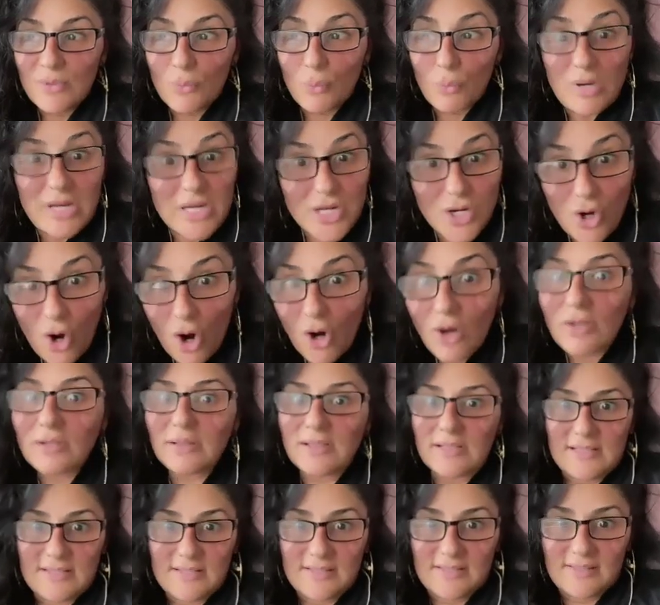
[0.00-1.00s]

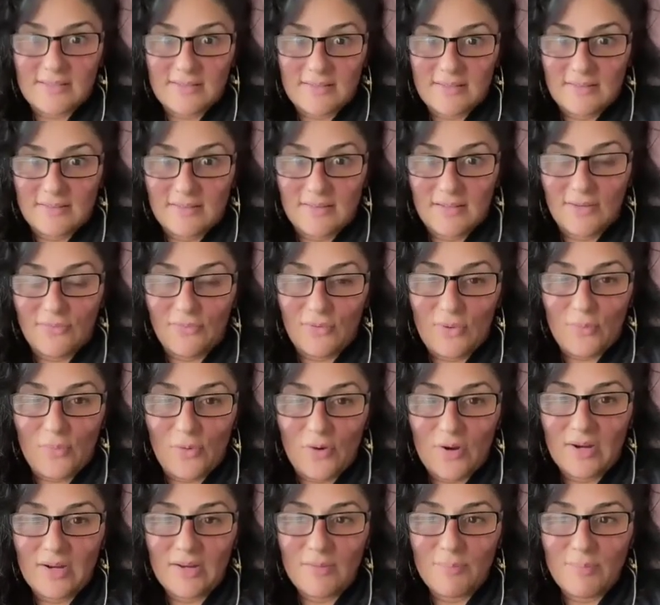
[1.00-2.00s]
regardless if we
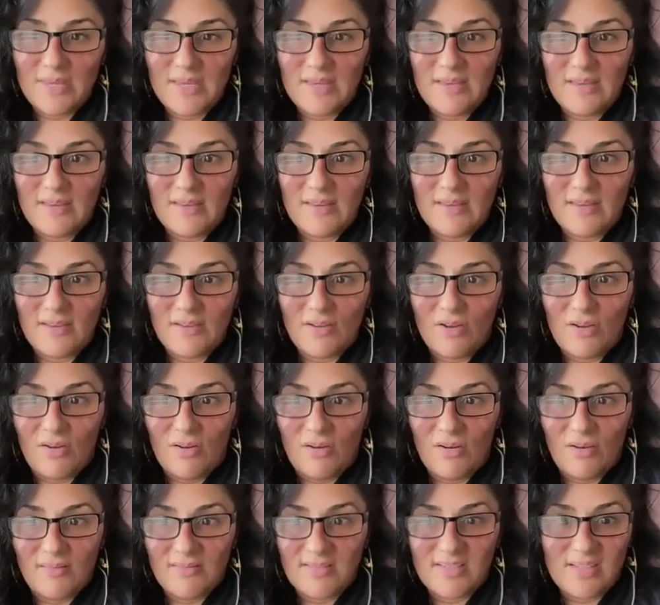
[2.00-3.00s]
were going to be
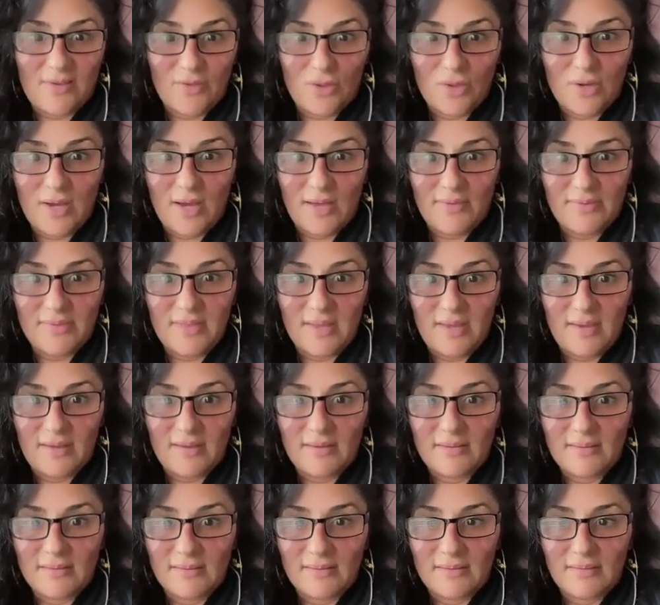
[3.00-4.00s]
on Sábado Gigante
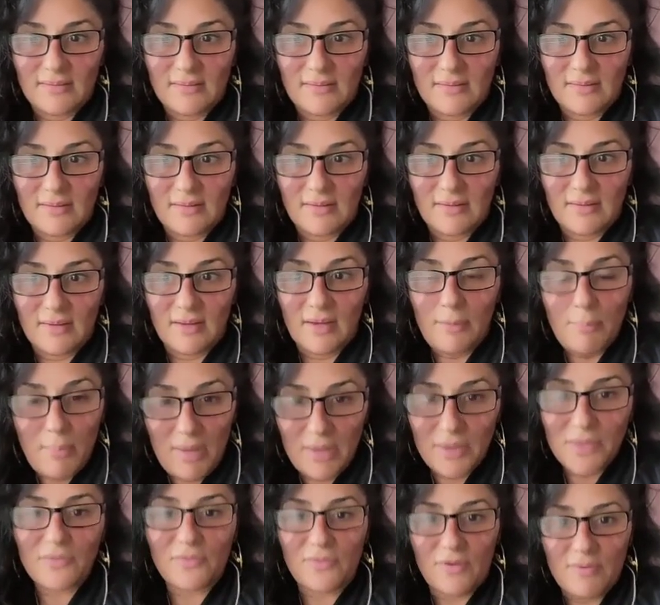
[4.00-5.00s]
a
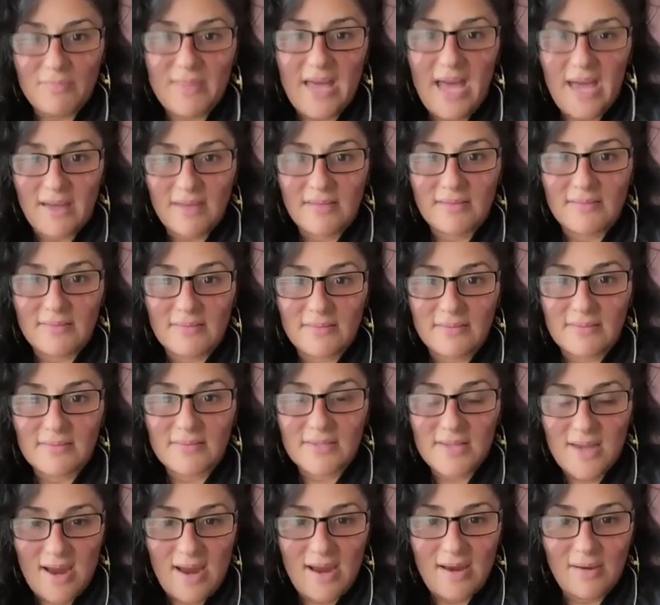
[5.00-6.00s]
month from that
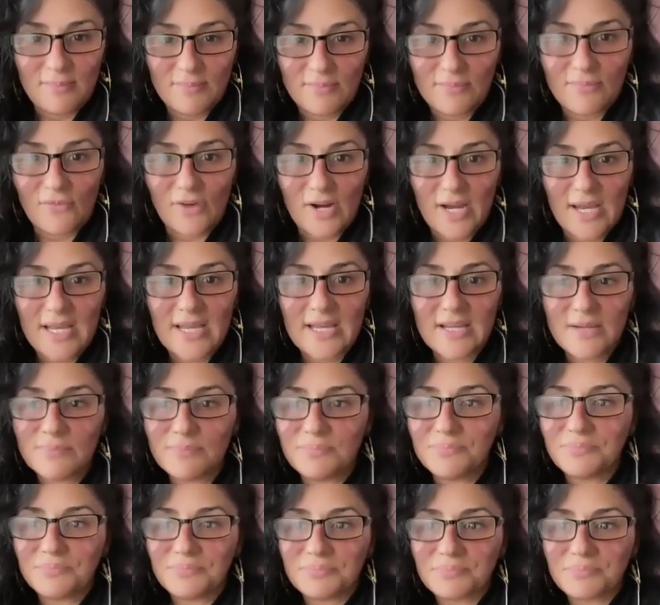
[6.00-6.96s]
time, right?